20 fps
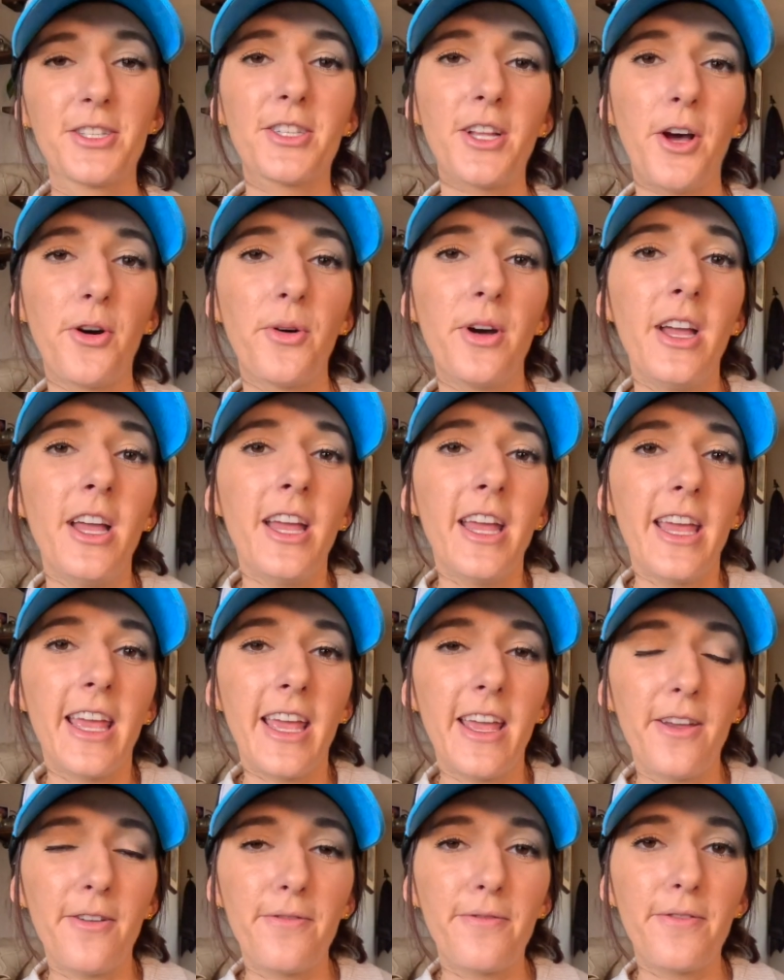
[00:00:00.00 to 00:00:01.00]
So
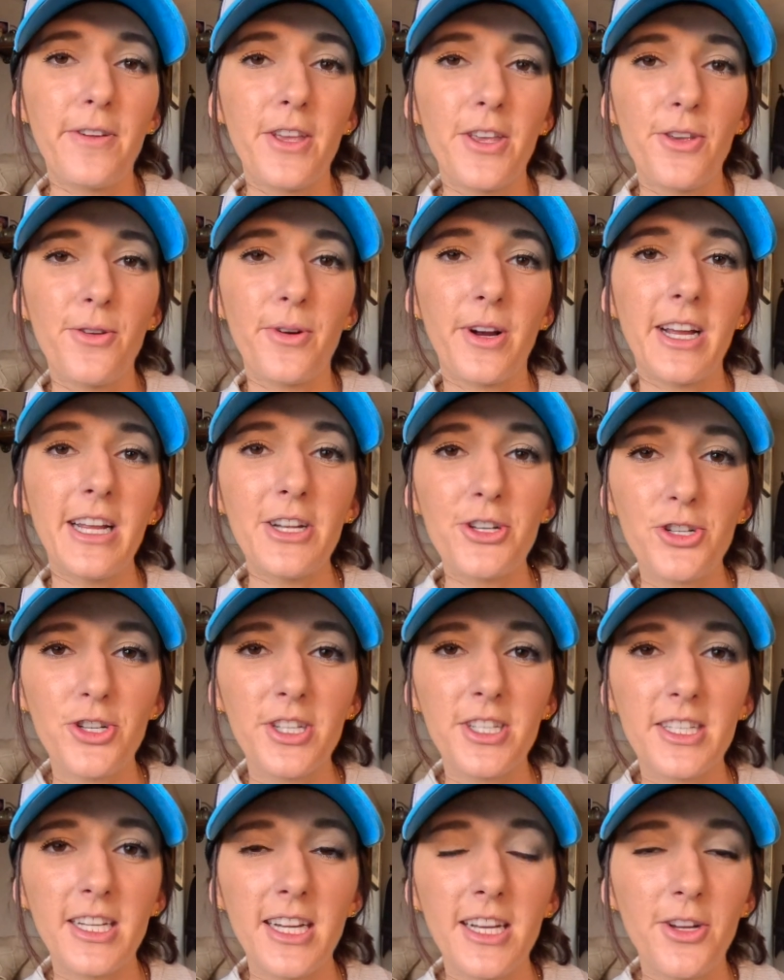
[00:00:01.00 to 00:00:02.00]
if you are
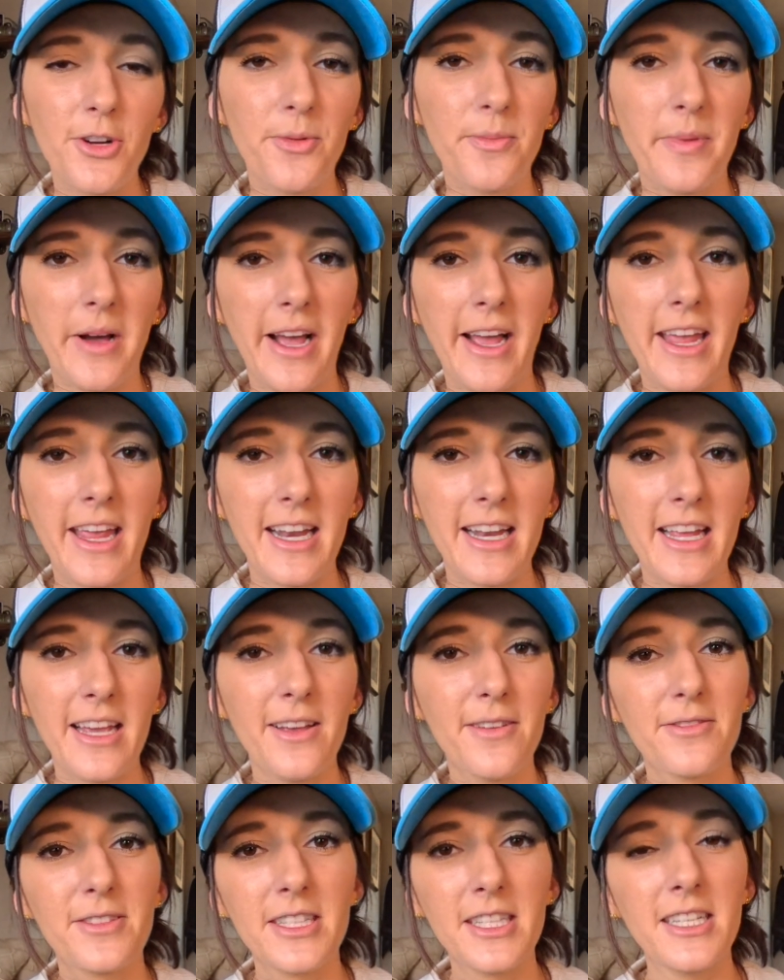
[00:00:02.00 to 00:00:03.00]
interested, you're buying
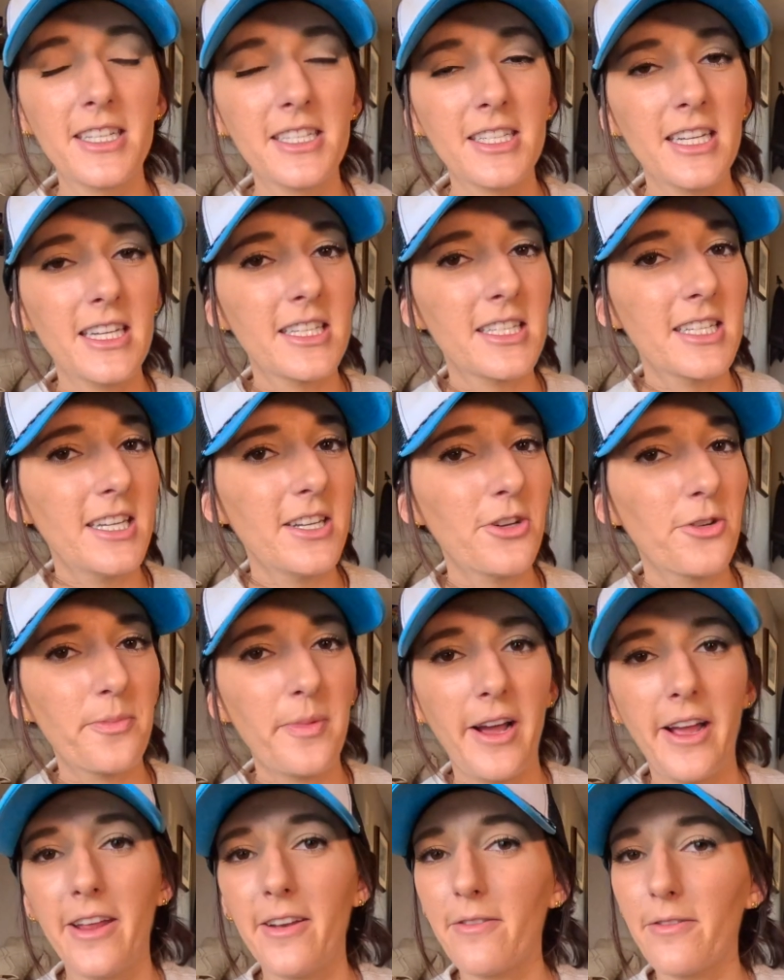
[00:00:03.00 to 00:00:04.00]
gifts this season, you're
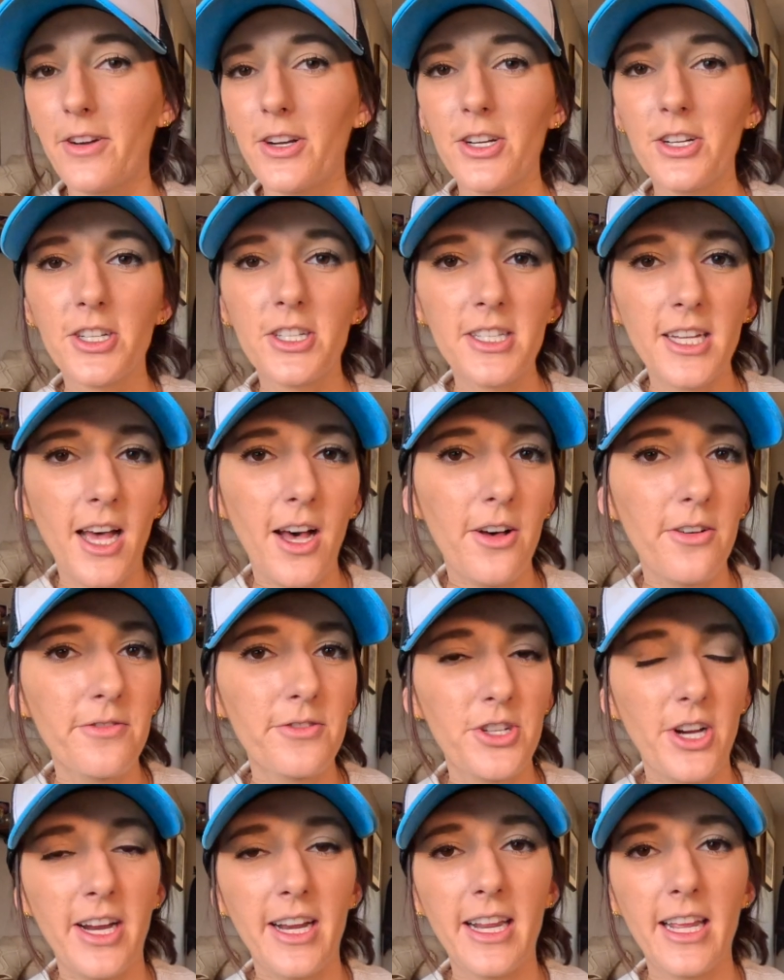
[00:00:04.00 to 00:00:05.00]
buying for yourself,
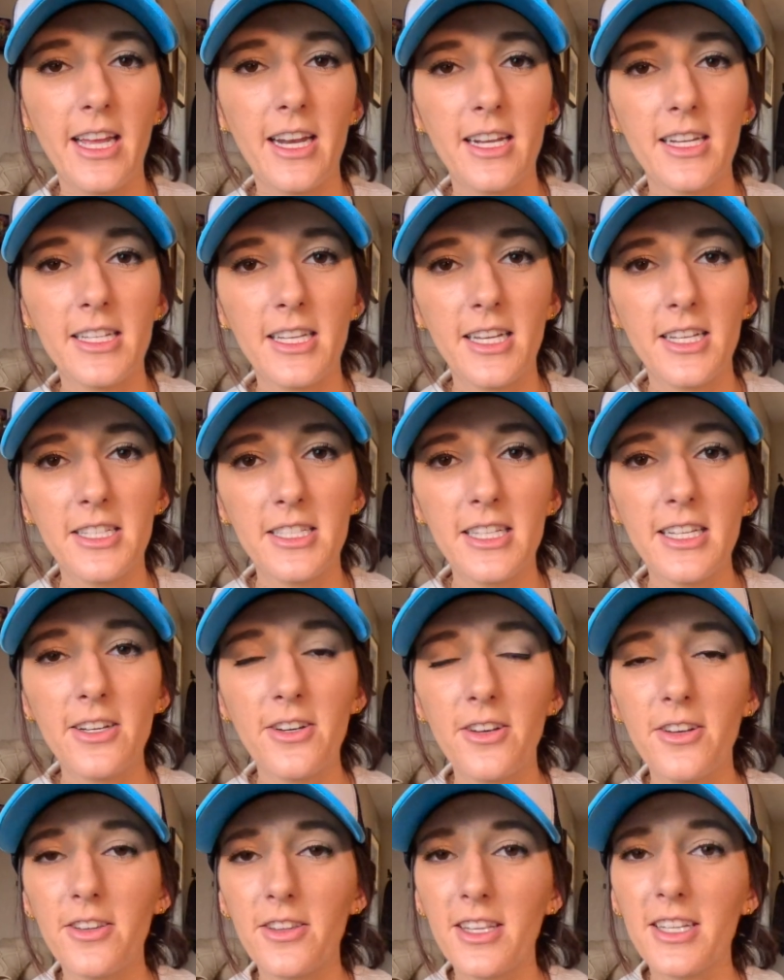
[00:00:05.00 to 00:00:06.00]
trying to get a good
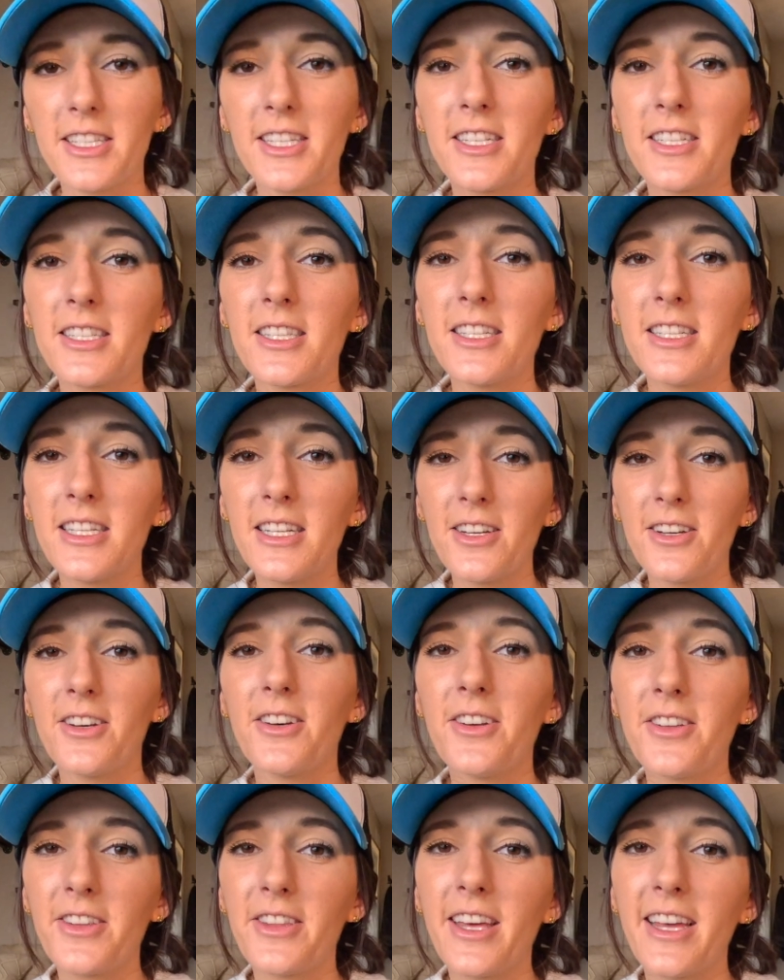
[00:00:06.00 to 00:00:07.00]
deal, this is the
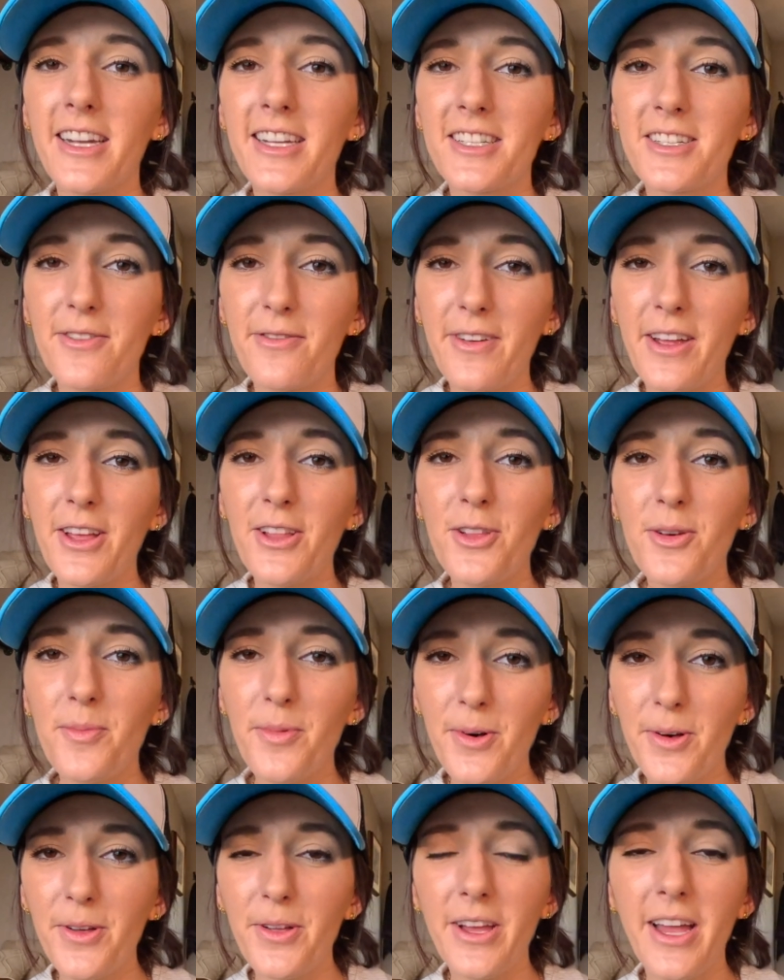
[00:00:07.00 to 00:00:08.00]
deal that is
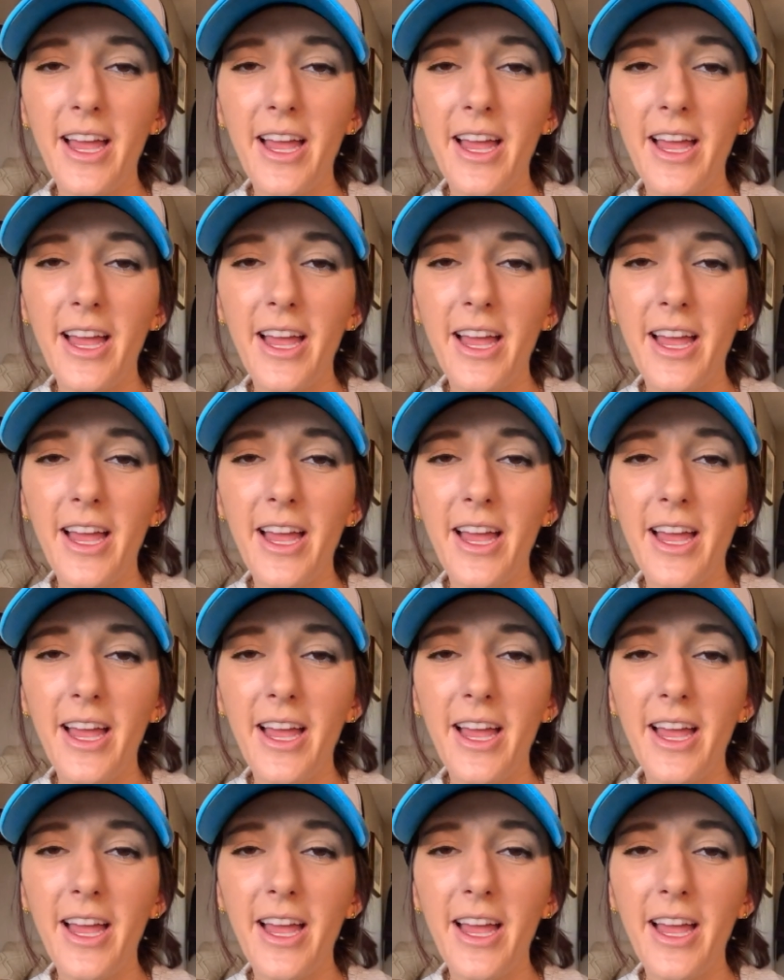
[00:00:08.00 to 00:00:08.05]
available,